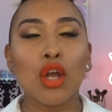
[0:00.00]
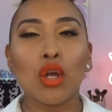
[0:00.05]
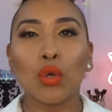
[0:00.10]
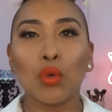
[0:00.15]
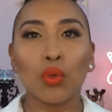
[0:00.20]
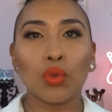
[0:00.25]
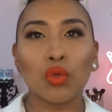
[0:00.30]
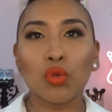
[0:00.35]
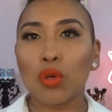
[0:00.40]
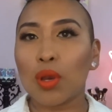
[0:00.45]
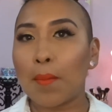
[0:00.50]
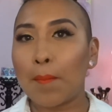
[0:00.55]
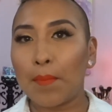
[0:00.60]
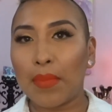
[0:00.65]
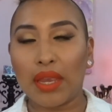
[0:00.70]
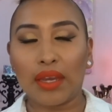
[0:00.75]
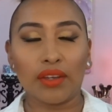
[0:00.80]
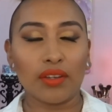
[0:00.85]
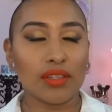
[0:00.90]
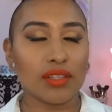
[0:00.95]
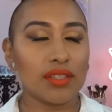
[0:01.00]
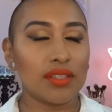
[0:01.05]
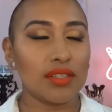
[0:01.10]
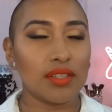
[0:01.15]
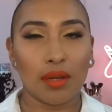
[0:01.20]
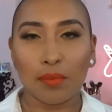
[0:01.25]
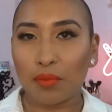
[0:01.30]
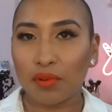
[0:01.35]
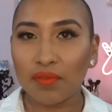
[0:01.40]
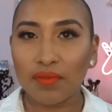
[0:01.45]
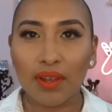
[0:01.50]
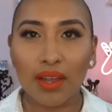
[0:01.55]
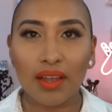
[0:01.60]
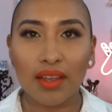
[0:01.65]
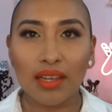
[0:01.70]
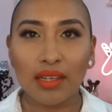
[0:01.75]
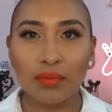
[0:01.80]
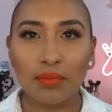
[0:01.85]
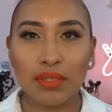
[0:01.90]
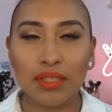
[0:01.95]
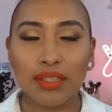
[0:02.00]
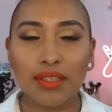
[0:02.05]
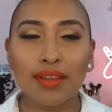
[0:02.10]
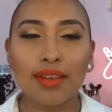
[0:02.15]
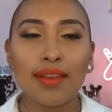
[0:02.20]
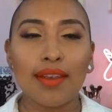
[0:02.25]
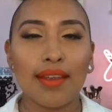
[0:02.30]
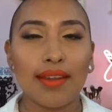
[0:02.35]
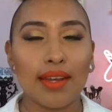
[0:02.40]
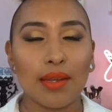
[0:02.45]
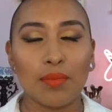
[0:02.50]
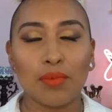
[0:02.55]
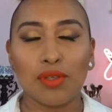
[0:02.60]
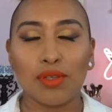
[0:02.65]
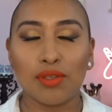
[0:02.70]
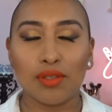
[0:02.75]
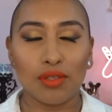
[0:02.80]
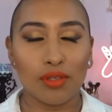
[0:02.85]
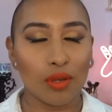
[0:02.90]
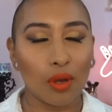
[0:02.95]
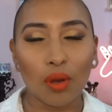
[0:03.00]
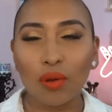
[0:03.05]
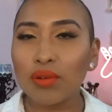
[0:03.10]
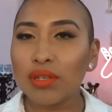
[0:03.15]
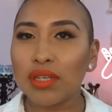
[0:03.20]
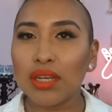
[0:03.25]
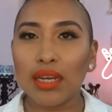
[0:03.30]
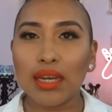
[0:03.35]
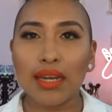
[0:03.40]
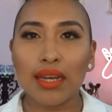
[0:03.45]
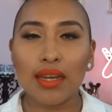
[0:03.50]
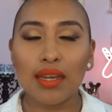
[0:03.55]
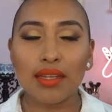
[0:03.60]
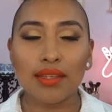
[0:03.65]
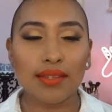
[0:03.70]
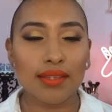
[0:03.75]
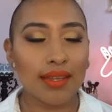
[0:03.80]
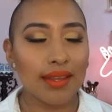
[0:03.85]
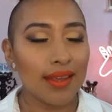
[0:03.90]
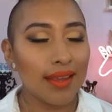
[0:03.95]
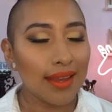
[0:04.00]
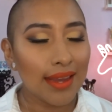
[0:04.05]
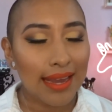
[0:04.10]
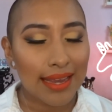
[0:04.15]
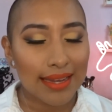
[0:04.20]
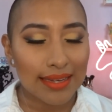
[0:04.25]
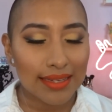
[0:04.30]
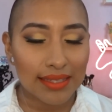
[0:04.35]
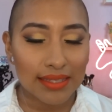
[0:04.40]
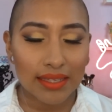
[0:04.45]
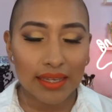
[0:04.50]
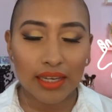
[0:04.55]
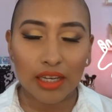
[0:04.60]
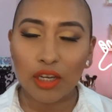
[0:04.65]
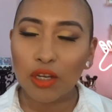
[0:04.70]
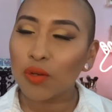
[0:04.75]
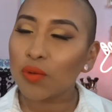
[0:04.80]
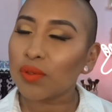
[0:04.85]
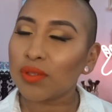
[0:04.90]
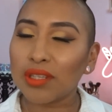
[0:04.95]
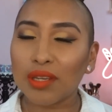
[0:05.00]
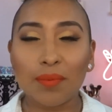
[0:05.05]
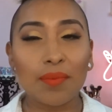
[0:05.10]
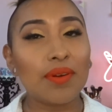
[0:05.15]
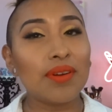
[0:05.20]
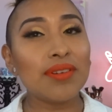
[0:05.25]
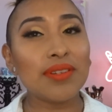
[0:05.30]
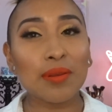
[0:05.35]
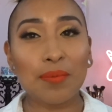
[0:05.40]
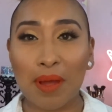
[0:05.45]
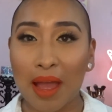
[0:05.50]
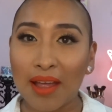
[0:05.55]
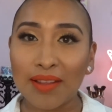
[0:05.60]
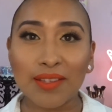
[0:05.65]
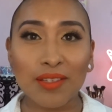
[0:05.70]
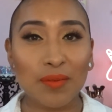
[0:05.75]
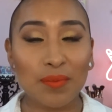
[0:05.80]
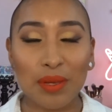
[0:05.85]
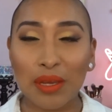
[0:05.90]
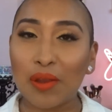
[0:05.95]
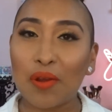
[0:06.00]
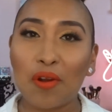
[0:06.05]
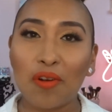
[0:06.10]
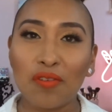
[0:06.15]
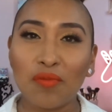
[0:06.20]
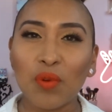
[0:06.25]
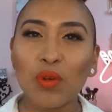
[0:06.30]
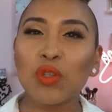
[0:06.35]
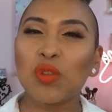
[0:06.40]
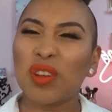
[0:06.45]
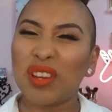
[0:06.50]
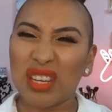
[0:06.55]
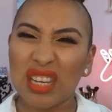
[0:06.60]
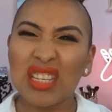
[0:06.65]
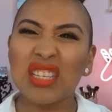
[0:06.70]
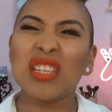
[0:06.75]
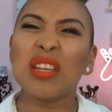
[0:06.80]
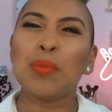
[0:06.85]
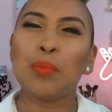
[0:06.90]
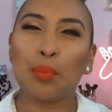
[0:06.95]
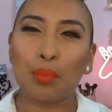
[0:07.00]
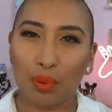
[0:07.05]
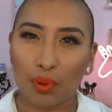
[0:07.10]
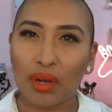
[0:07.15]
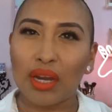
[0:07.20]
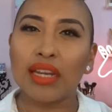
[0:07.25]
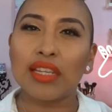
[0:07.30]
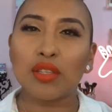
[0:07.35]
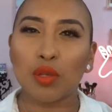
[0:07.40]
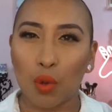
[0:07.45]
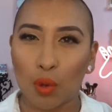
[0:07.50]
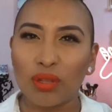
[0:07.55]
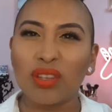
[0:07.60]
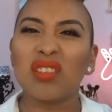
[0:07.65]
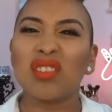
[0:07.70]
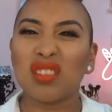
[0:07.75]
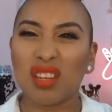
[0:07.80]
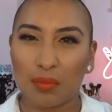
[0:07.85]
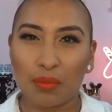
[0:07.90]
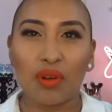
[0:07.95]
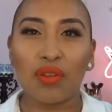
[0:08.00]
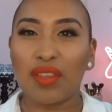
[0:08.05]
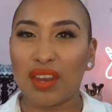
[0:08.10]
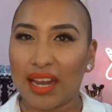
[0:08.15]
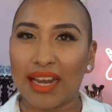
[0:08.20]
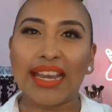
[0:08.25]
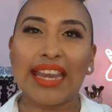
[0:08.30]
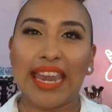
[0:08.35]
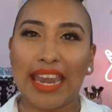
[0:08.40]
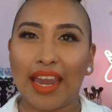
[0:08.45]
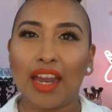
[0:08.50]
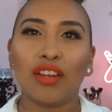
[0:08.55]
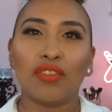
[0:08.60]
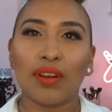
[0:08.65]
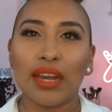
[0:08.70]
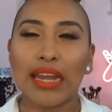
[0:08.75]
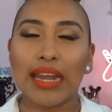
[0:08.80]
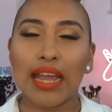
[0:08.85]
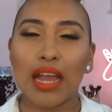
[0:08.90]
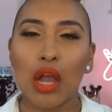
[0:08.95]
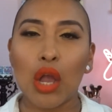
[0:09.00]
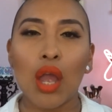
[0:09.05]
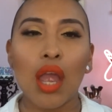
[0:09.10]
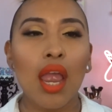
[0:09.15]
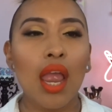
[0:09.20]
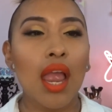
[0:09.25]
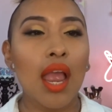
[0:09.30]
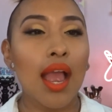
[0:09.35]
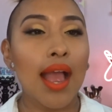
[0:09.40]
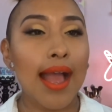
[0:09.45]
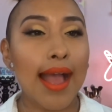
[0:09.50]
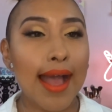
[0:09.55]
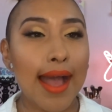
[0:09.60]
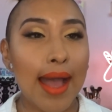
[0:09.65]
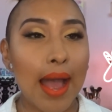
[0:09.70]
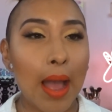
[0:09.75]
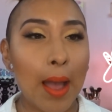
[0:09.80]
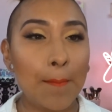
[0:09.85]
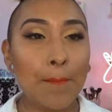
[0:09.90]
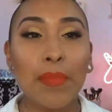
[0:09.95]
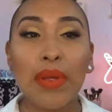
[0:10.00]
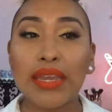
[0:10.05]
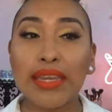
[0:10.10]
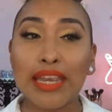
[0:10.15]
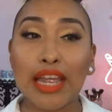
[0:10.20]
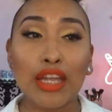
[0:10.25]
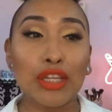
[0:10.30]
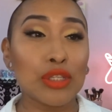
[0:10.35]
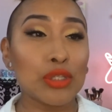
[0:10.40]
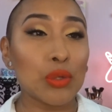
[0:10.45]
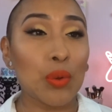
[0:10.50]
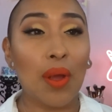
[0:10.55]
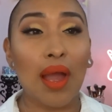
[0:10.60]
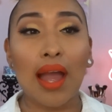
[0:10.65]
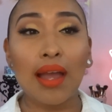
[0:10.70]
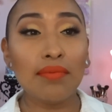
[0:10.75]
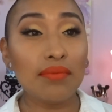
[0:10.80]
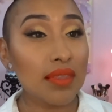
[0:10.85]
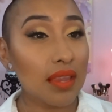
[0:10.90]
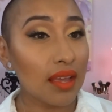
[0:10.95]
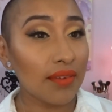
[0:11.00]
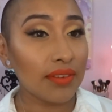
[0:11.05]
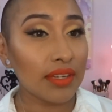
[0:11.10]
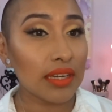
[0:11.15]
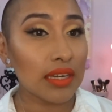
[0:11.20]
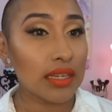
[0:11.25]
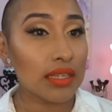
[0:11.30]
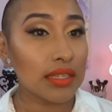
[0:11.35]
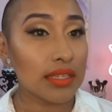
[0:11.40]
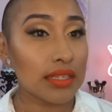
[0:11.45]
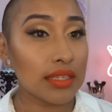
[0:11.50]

Ultra mega summer vibes, and I'm so digging it. And it's like, you know, summer's about to be over, so I need to embrace all the summer that I can right now. Yeah, so I'm loving it.